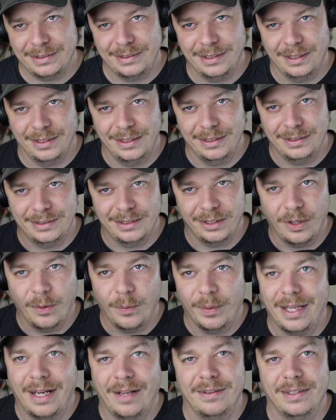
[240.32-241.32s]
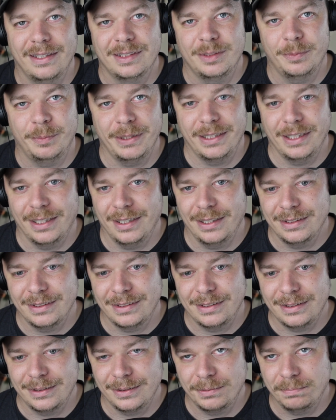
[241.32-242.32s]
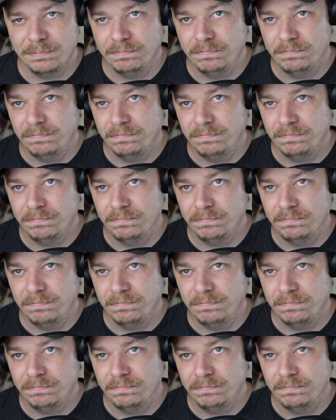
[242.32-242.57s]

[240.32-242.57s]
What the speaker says: silly to go without this because